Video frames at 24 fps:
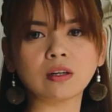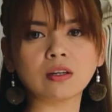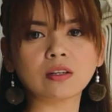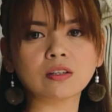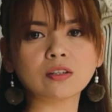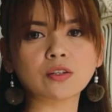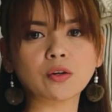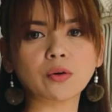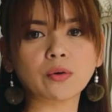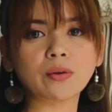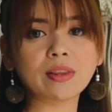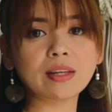
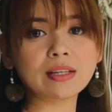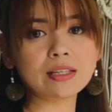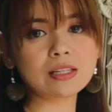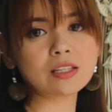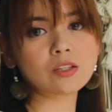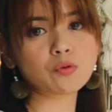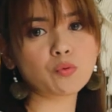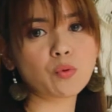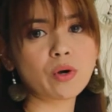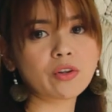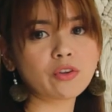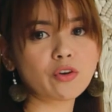So this
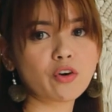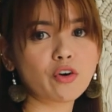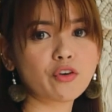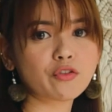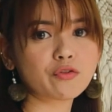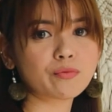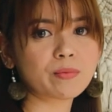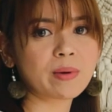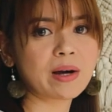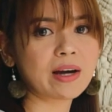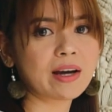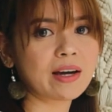is one
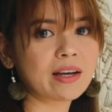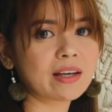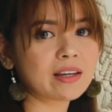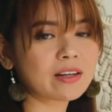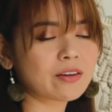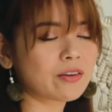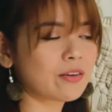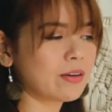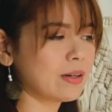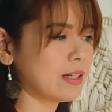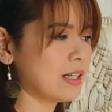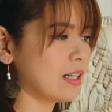of my
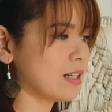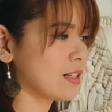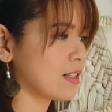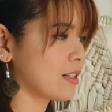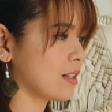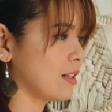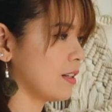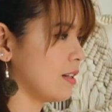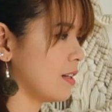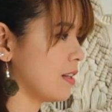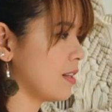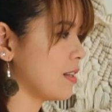
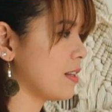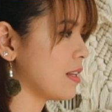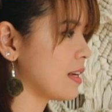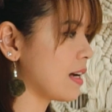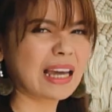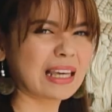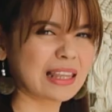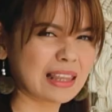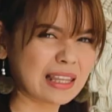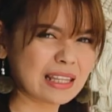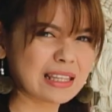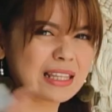creation.
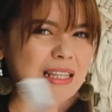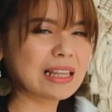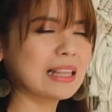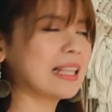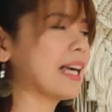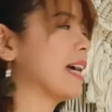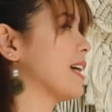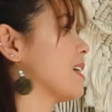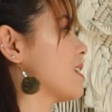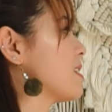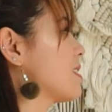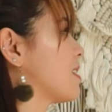I did it
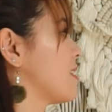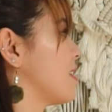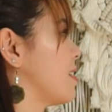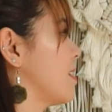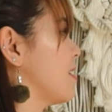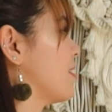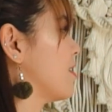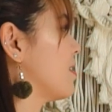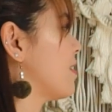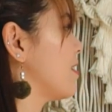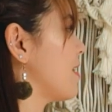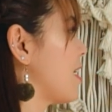last
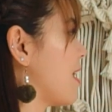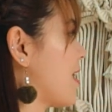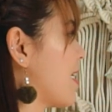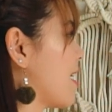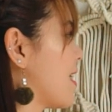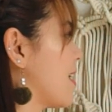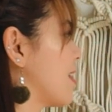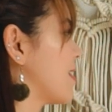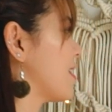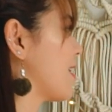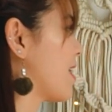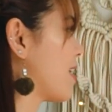year
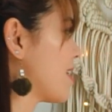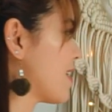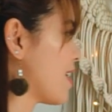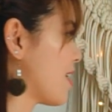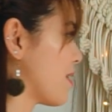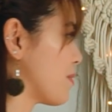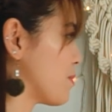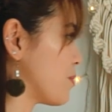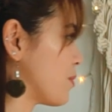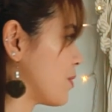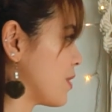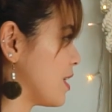and I
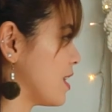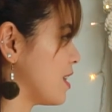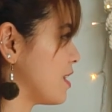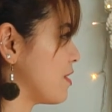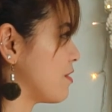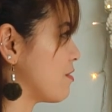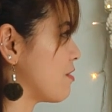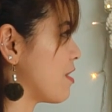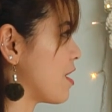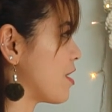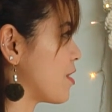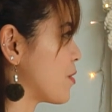am
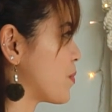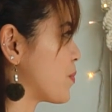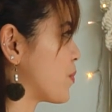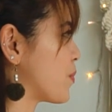really very